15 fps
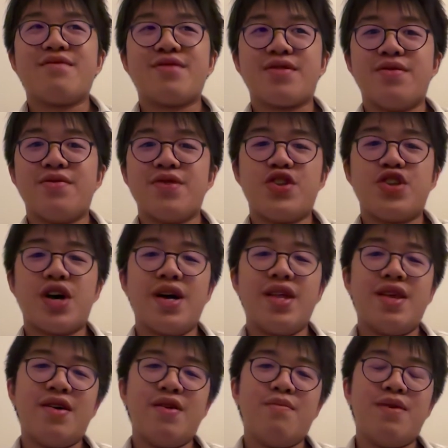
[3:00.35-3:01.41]
he was going to
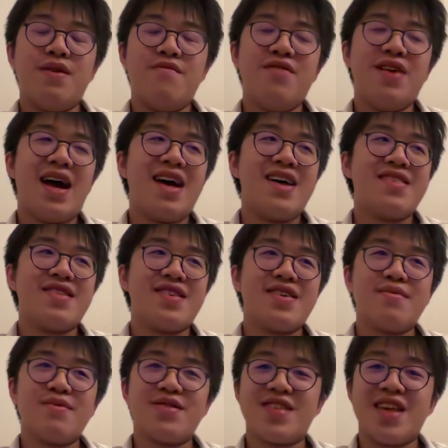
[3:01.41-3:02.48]
China, but in reality,
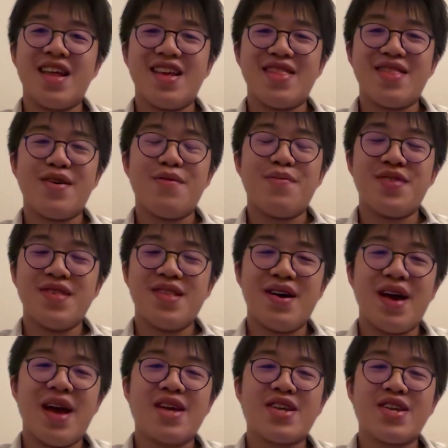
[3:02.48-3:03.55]
he was sailing the opposite
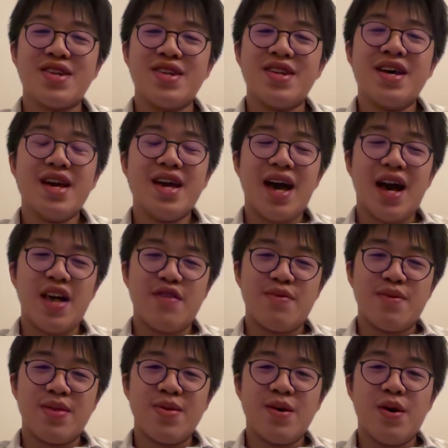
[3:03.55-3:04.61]
direction,
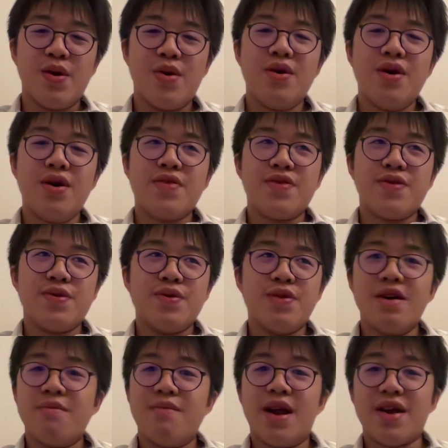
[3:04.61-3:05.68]
as we know, to
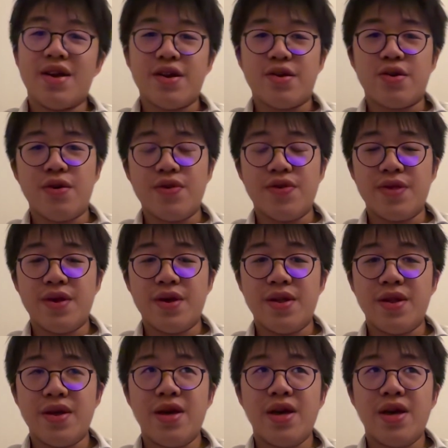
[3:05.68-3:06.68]
the American continent.